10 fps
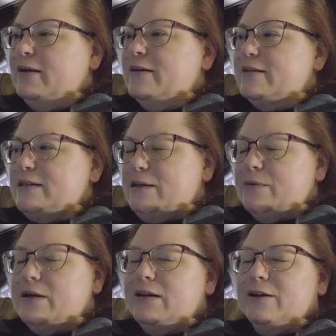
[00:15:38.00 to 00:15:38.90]

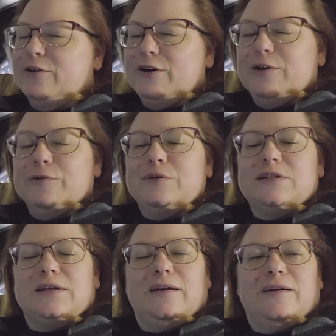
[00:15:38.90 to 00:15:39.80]
sleeping in here
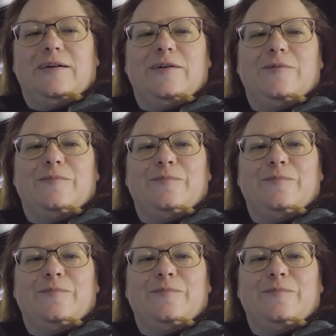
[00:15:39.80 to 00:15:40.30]
goes. I